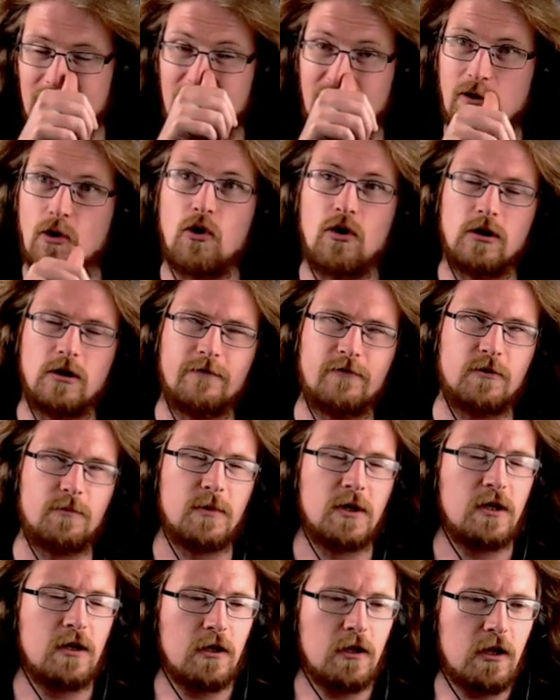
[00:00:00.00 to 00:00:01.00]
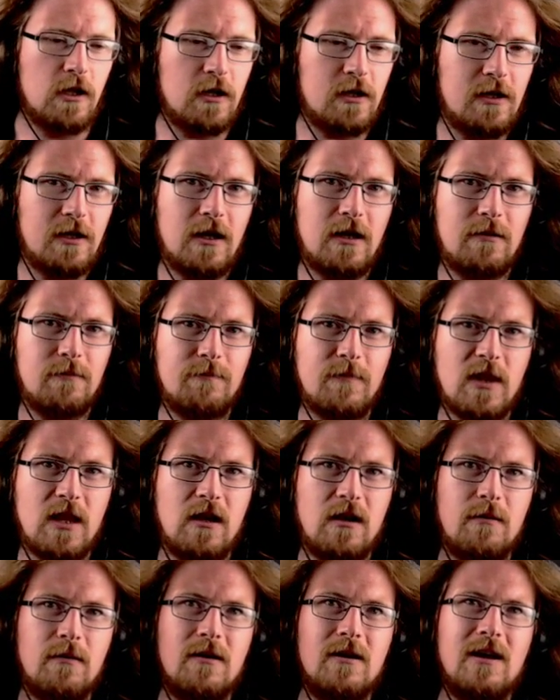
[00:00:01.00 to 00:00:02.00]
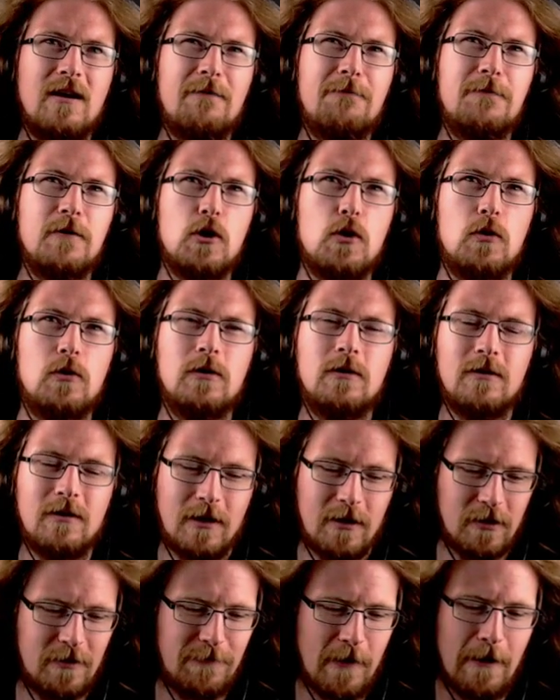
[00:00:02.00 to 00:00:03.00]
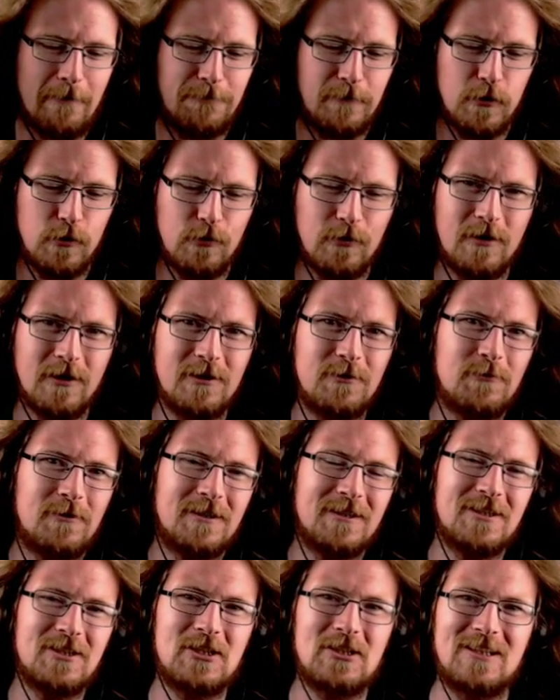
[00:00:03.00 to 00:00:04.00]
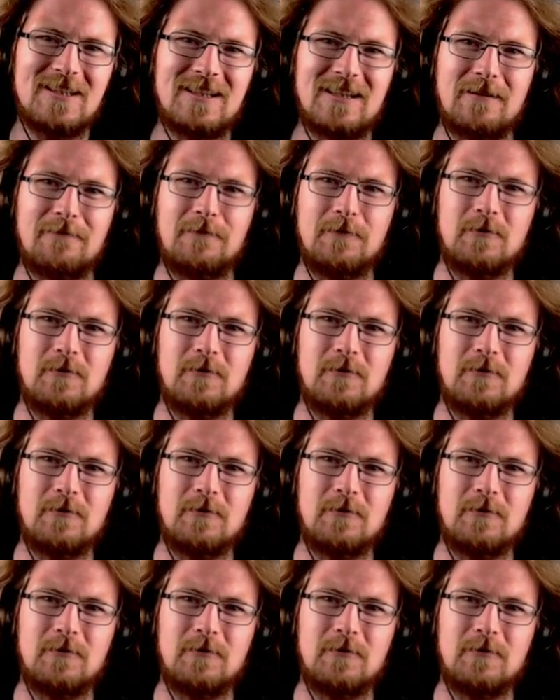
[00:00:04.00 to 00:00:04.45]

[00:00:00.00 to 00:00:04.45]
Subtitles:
all of them. A few good ones, a few